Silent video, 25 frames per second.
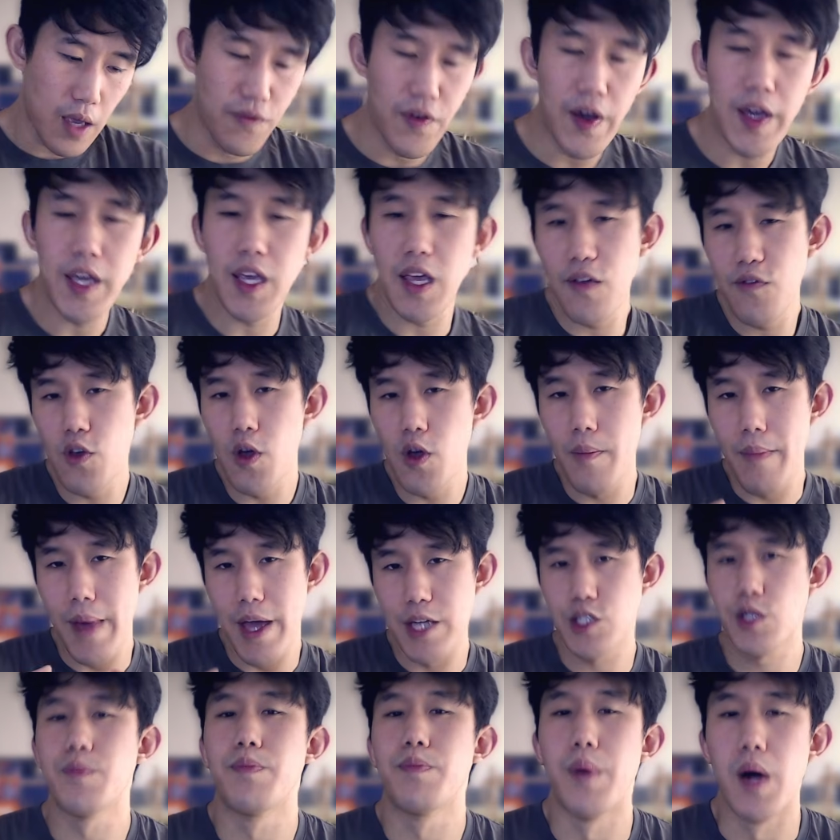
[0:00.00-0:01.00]
I gave you a
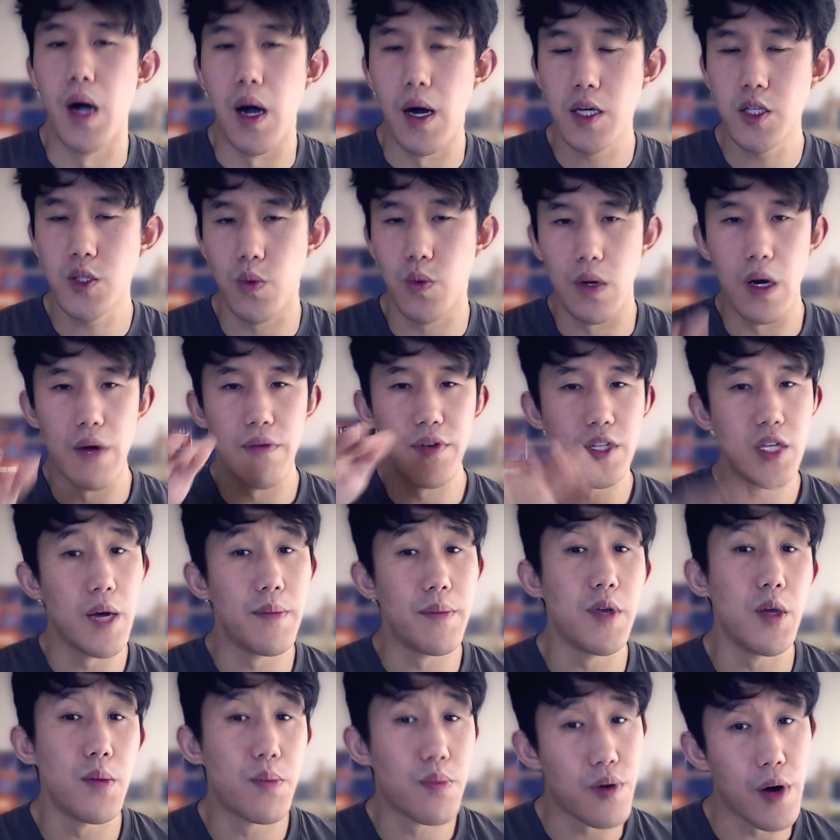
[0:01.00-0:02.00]
magic box where every
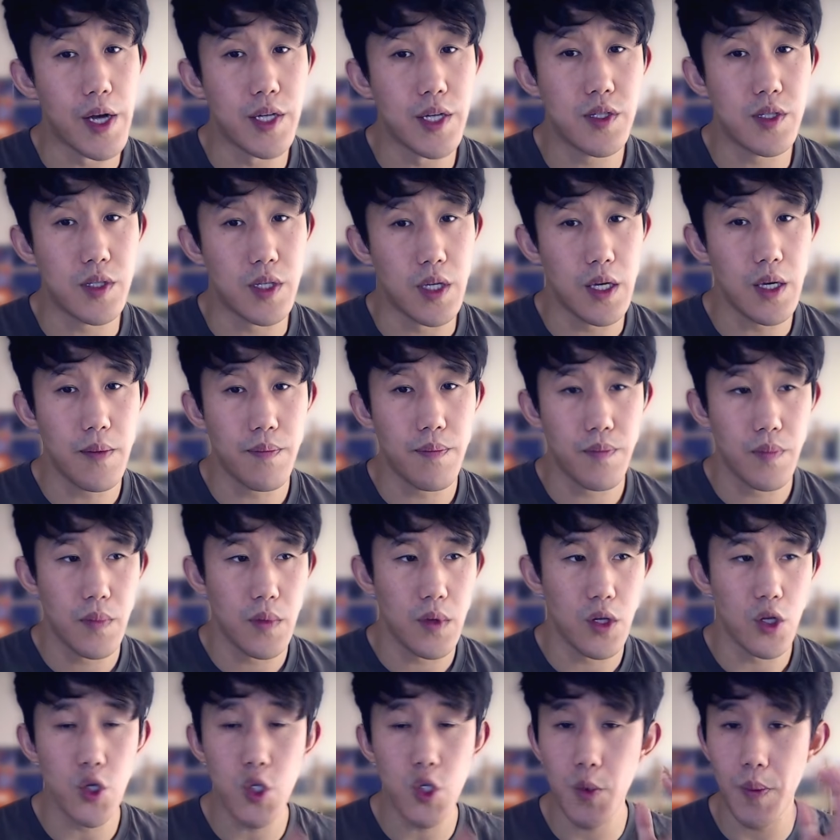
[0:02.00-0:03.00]
time you pressed it,
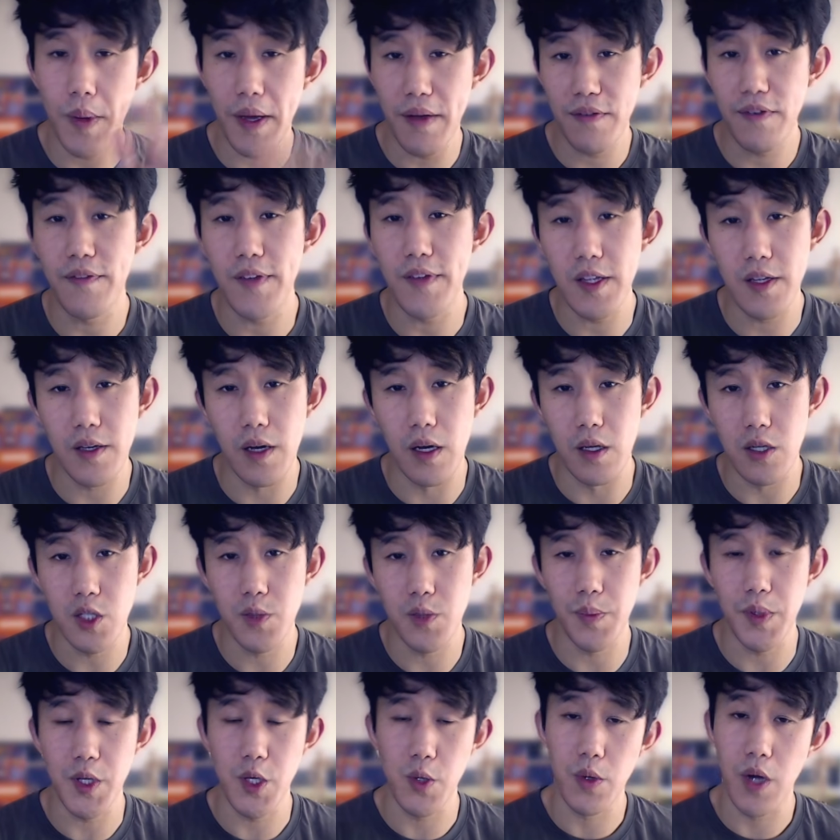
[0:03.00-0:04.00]
you spent
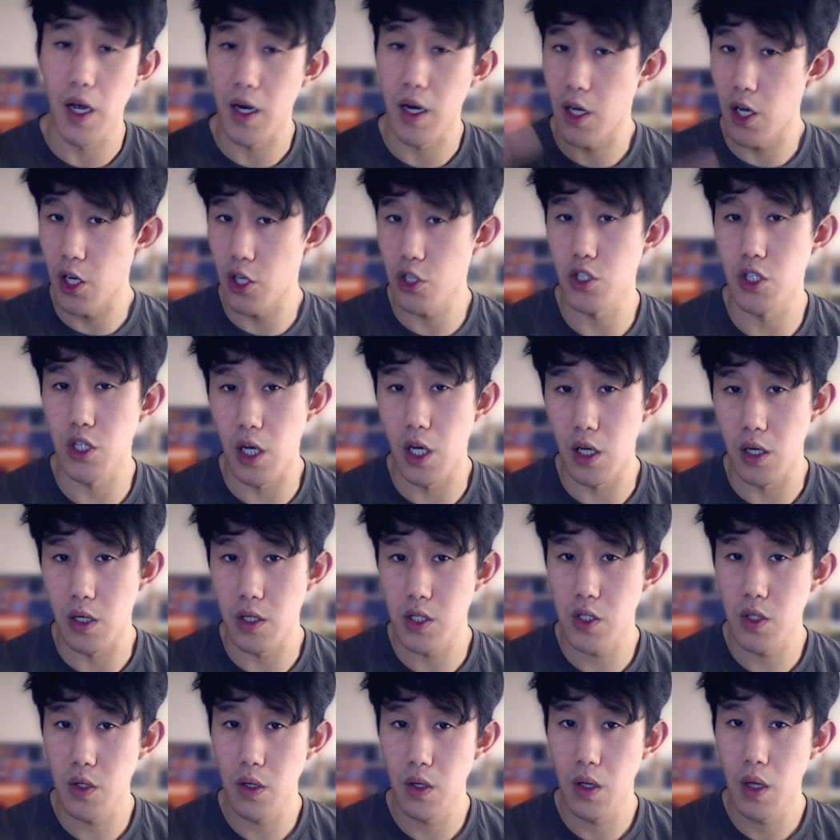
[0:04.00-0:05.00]
$50, but you got
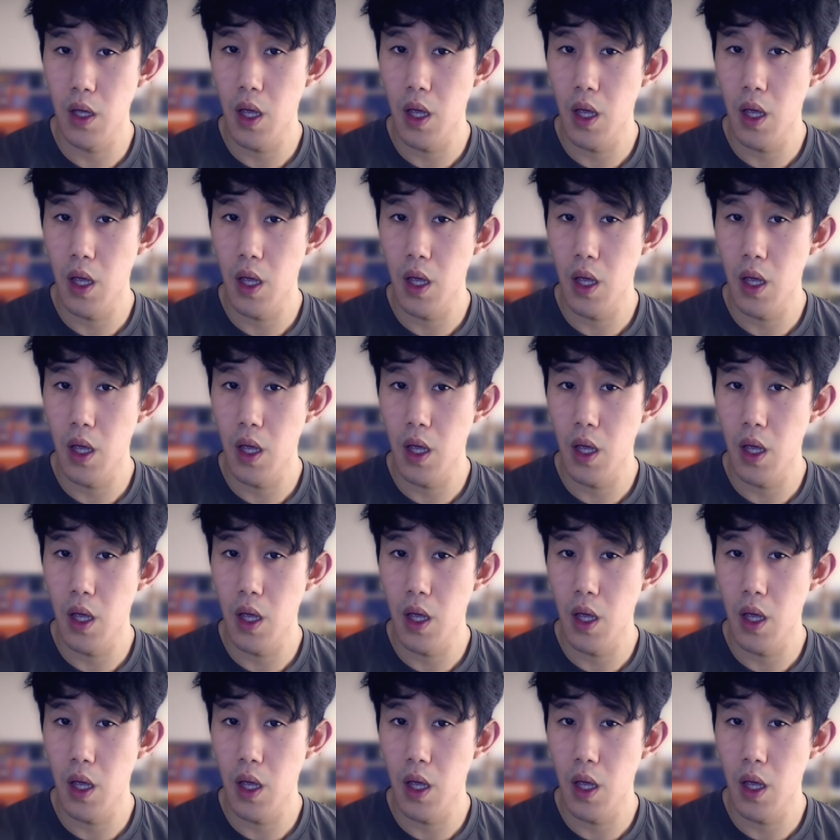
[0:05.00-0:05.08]
$100.